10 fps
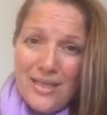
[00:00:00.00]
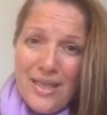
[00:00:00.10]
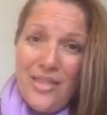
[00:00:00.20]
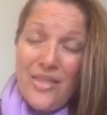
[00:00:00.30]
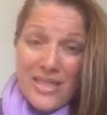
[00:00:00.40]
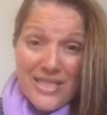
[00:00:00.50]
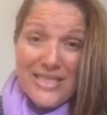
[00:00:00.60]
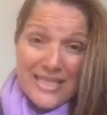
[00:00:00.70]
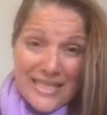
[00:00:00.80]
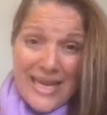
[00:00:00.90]
This
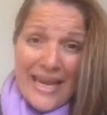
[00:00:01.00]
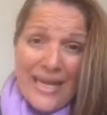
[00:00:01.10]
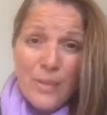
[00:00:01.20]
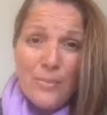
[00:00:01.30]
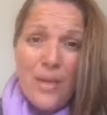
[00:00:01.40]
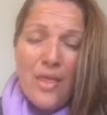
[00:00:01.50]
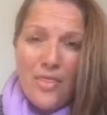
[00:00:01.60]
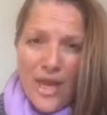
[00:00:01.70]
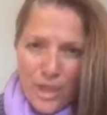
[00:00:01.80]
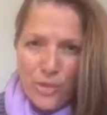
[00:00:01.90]
game
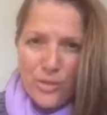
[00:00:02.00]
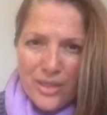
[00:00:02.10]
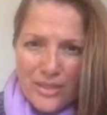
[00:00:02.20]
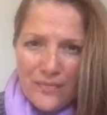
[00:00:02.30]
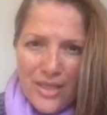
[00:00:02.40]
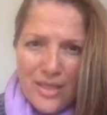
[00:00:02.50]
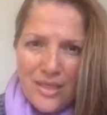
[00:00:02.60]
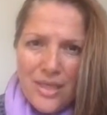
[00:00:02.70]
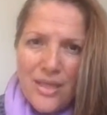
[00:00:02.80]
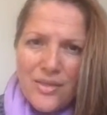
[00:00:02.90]
that you're
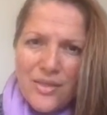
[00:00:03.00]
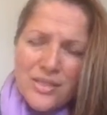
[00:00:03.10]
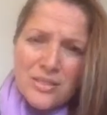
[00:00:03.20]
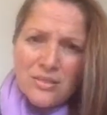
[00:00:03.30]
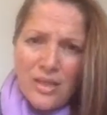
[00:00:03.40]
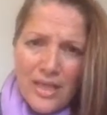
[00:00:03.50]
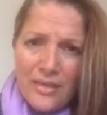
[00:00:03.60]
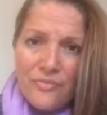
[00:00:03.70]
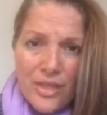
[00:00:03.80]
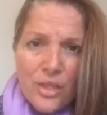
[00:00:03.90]
living, this
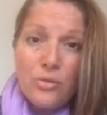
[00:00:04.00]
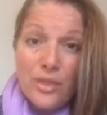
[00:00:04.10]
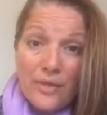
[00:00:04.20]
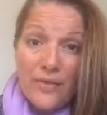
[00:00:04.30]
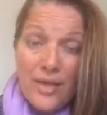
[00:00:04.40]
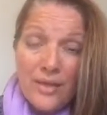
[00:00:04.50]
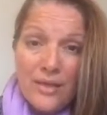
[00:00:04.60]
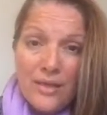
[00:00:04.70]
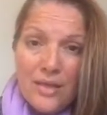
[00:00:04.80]
life that you're living,